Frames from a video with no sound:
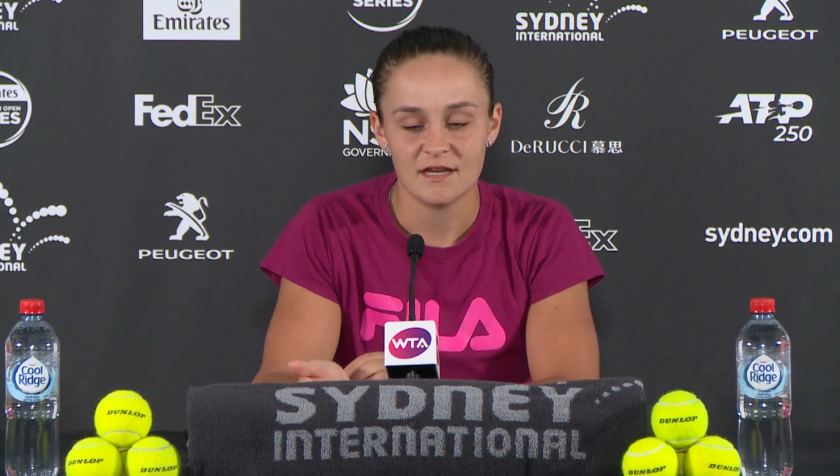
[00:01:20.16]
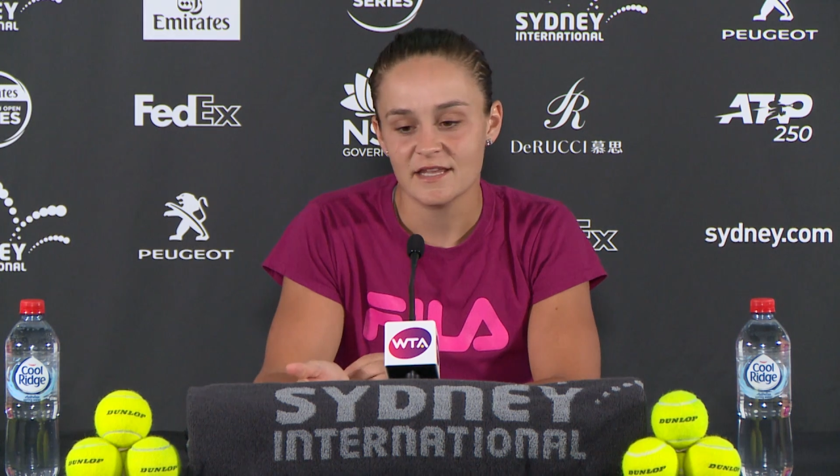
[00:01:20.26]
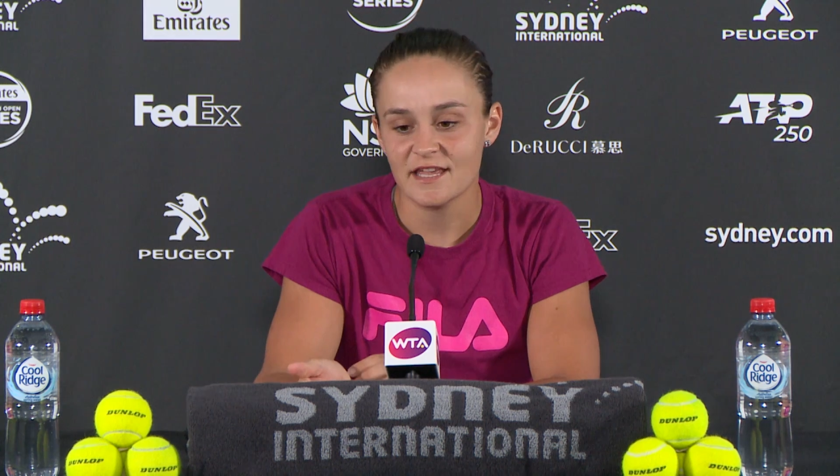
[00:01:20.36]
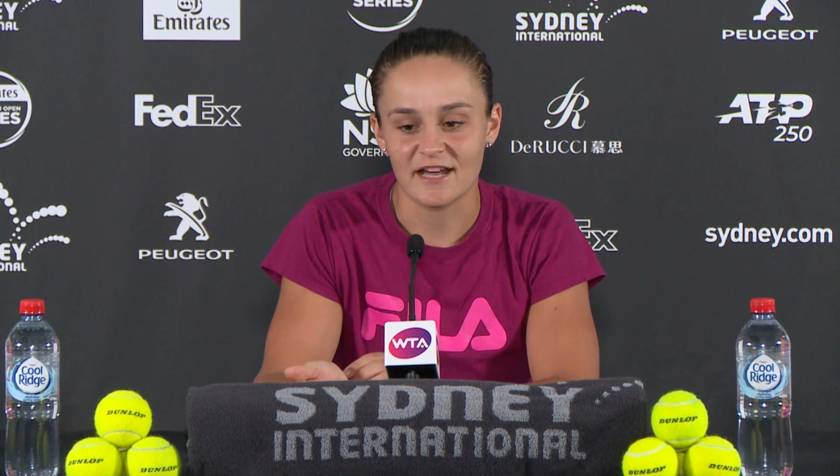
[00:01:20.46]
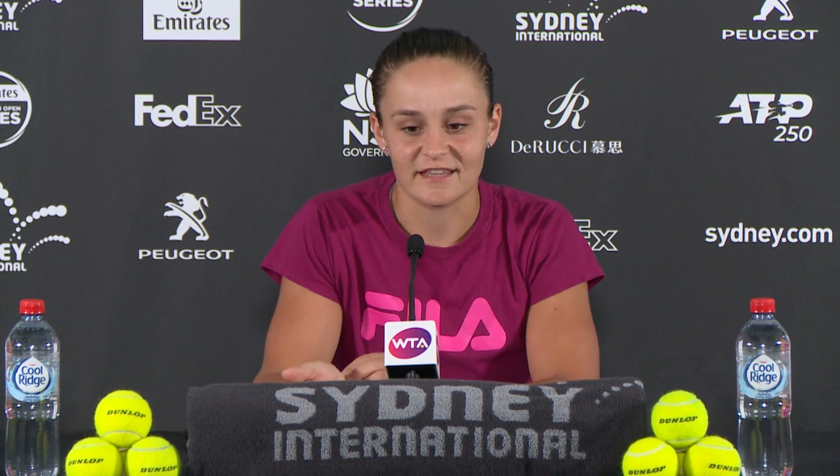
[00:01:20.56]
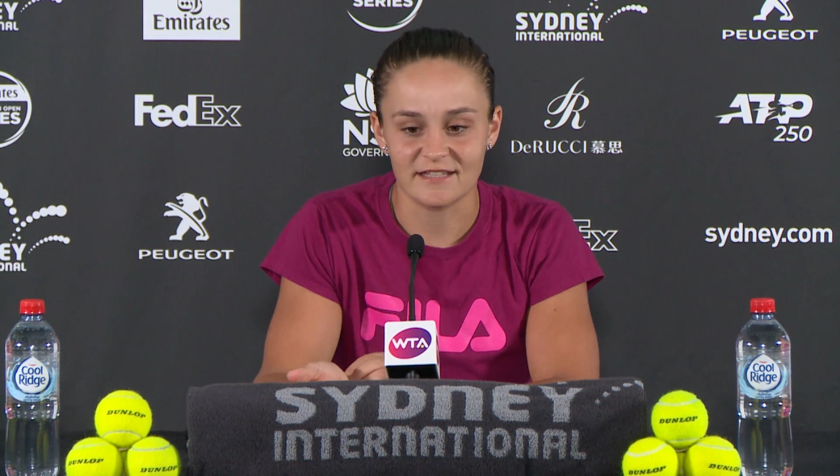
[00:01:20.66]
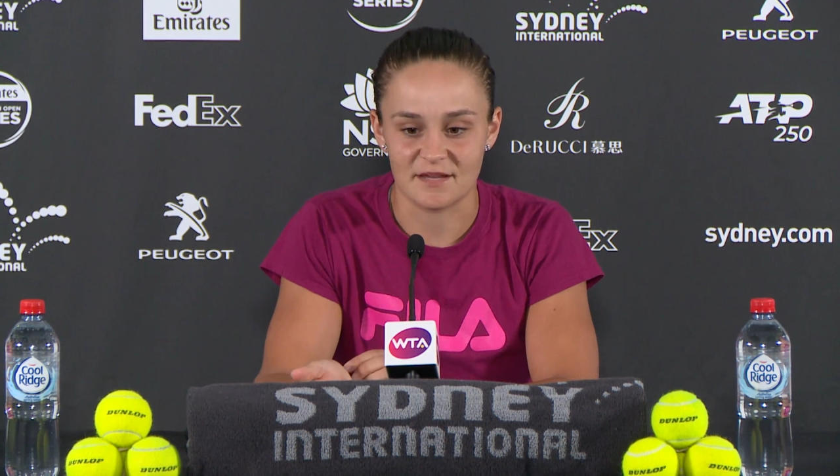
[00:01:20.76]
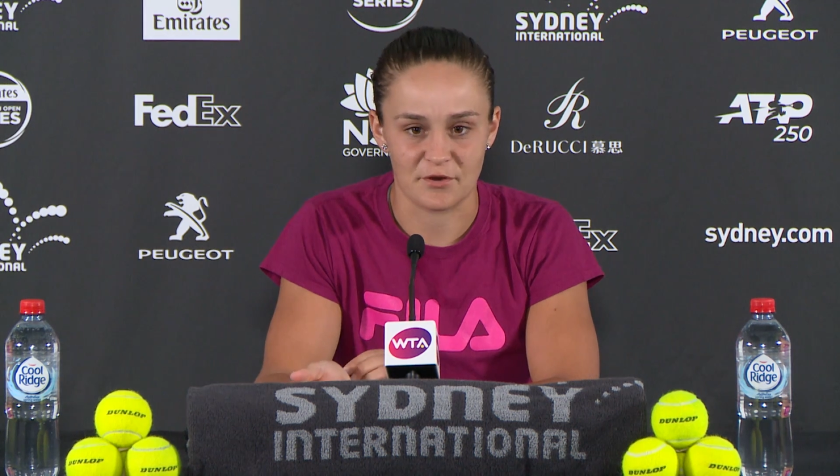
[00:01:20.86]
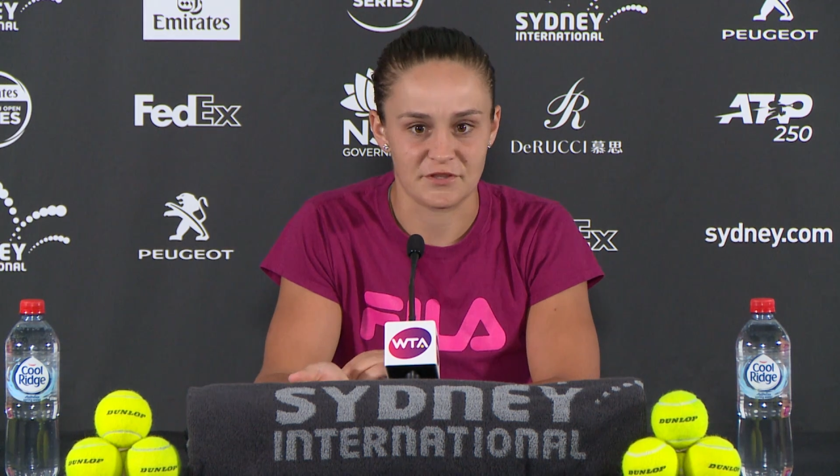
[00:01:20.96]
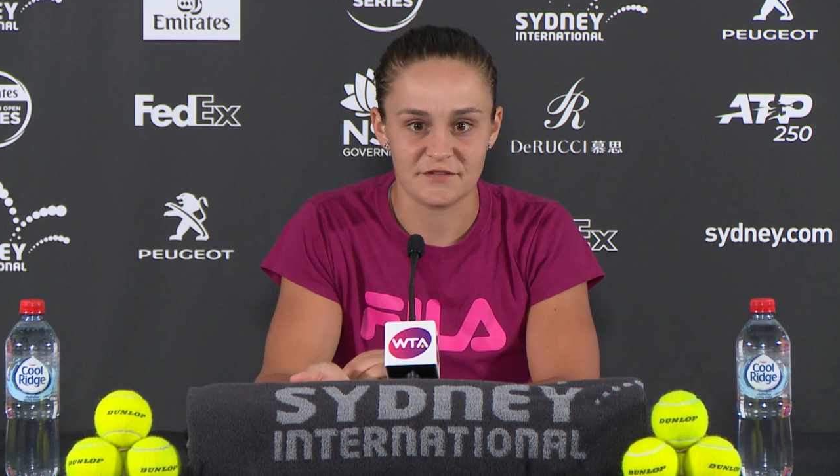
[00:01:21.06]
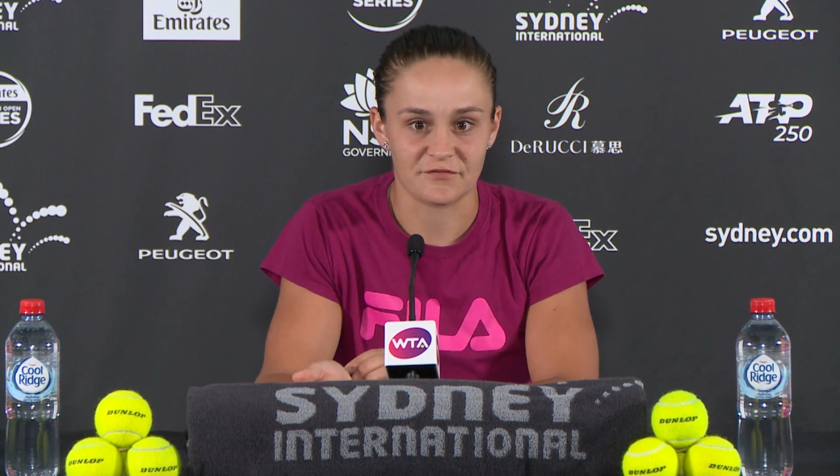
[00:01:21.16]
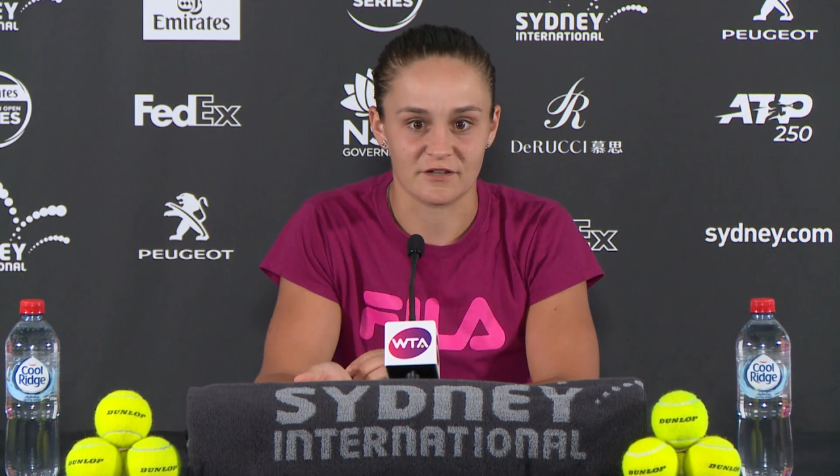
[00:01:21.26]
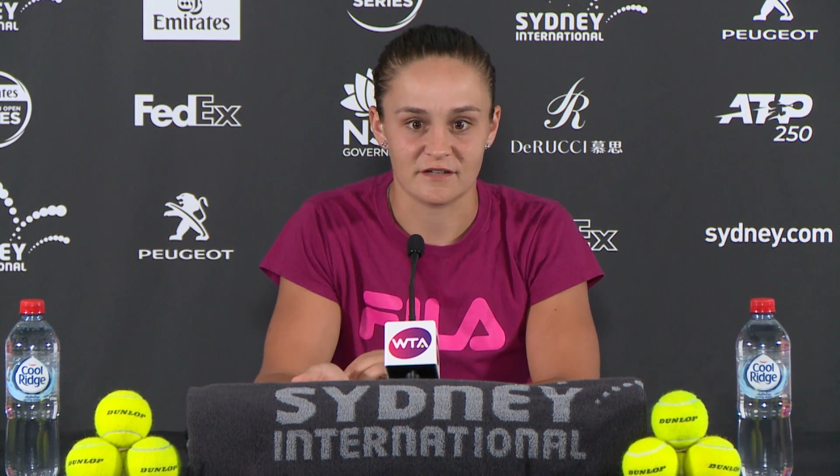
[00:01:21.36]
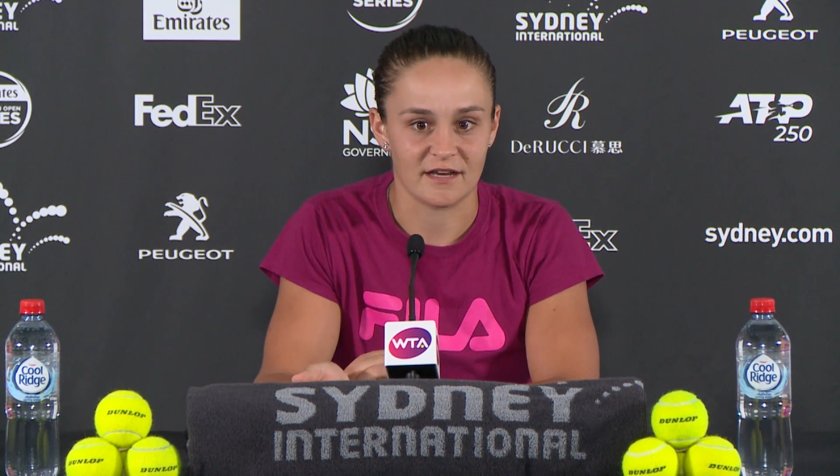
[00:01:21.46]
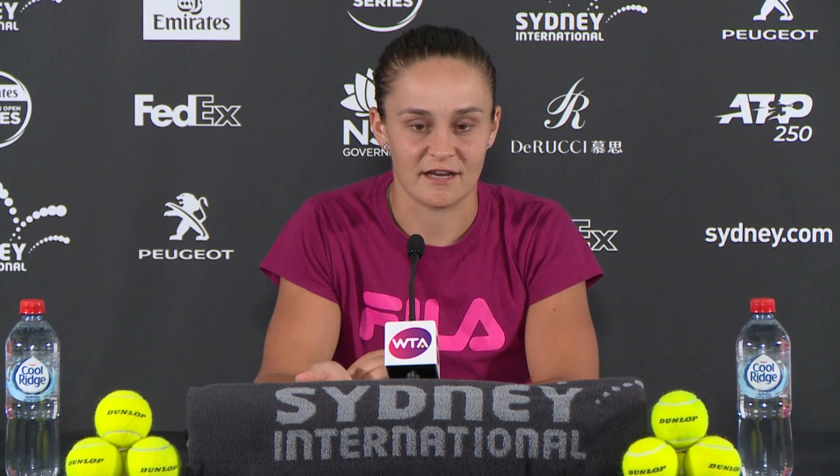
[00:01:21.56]
Yeah, I think they're both
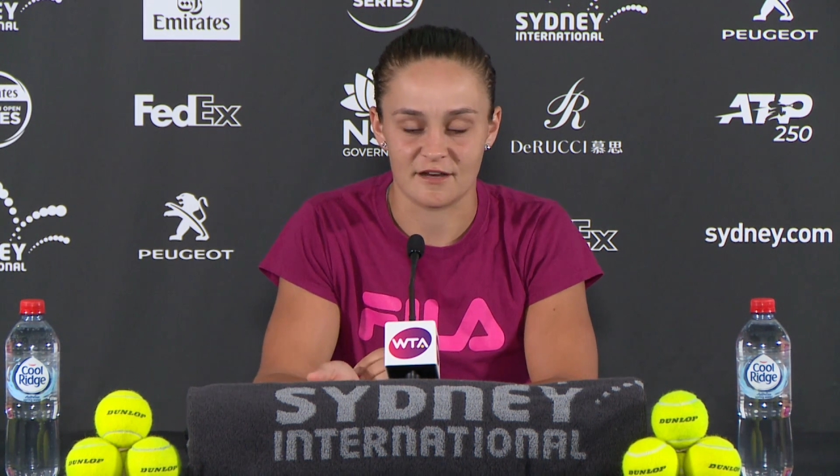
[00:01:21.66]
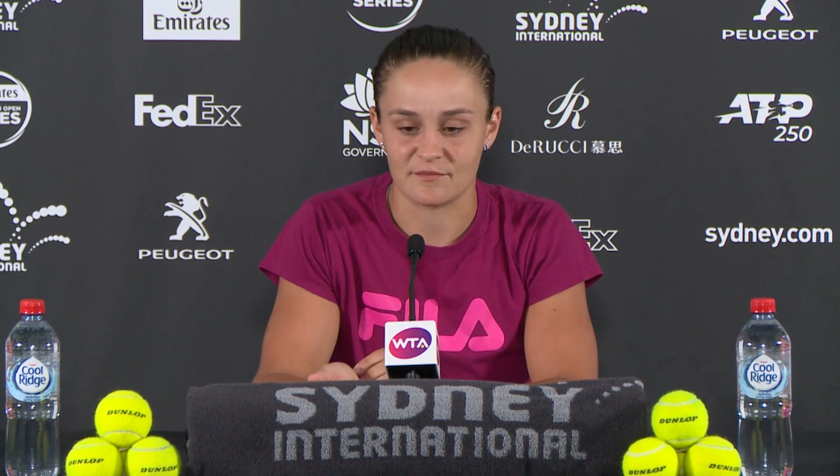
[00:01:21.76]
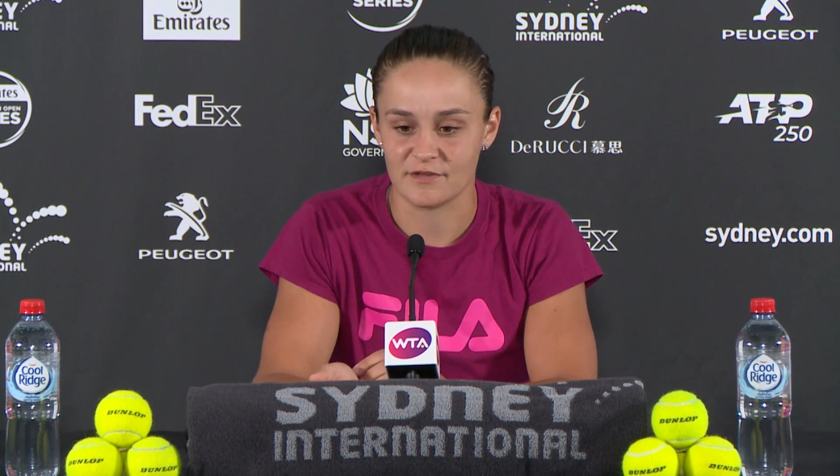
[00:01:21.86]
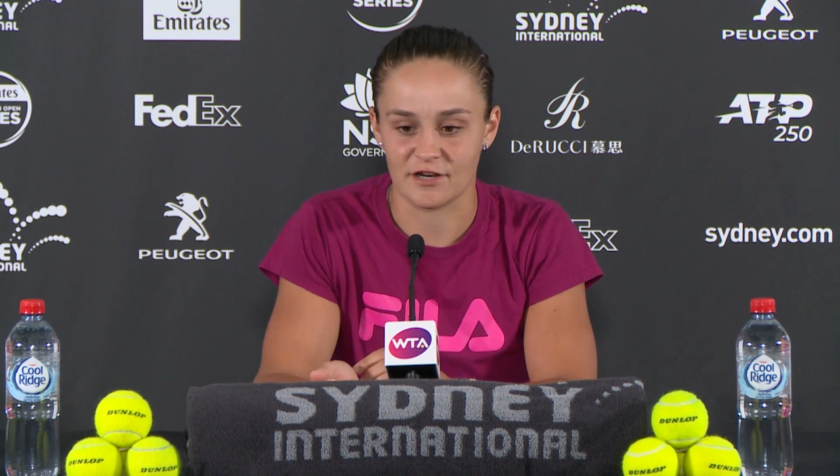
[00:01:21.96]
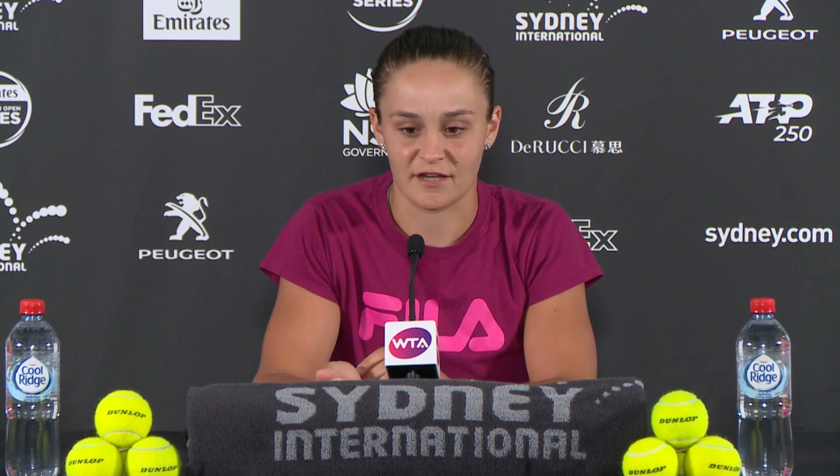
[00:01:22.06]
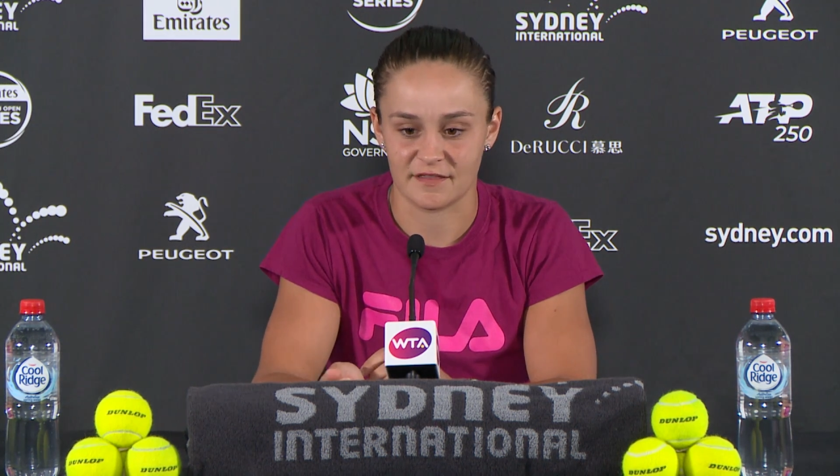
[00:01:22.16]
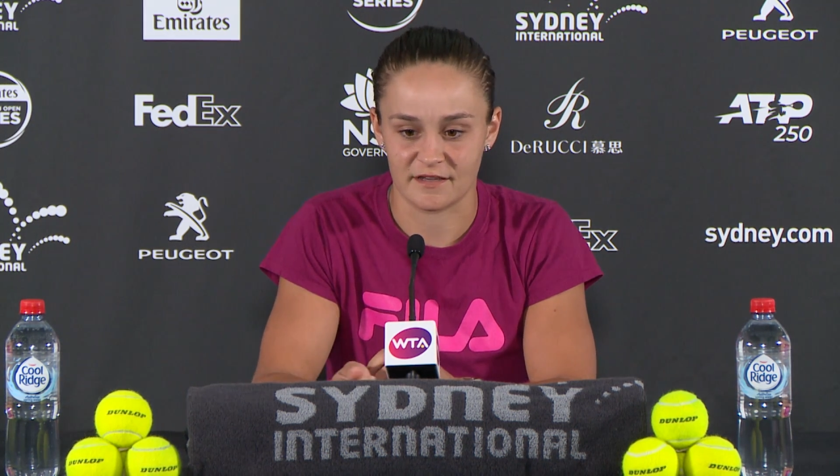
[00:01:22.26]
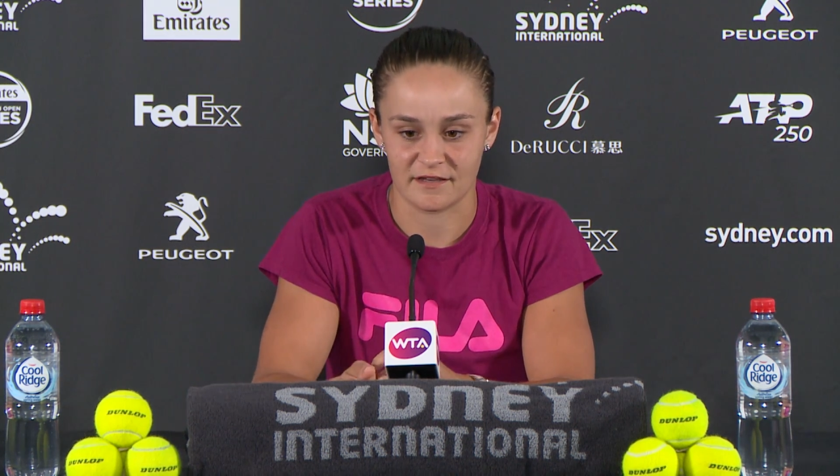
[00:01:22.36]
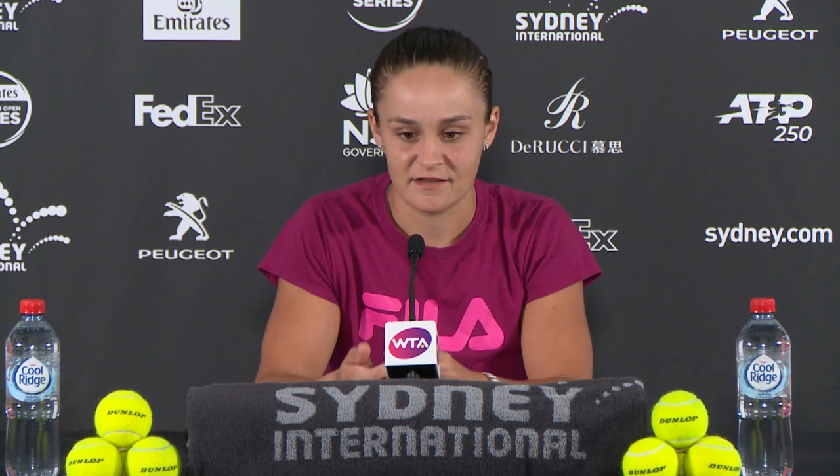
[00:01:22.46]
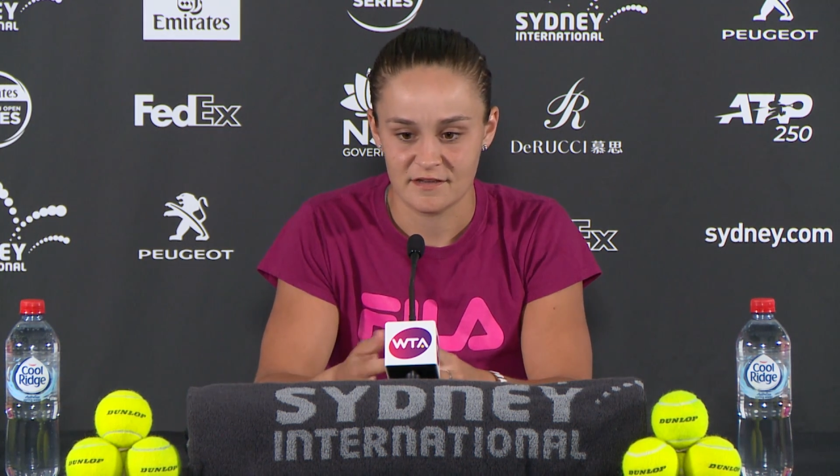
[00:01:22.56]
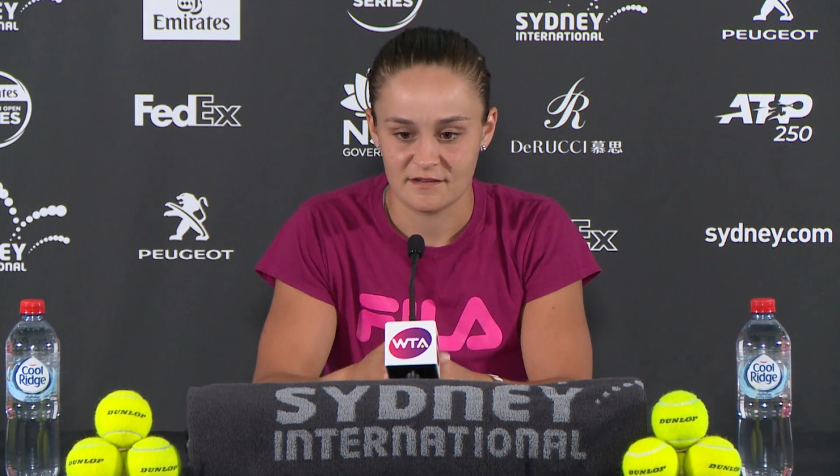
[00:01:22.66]
different. I think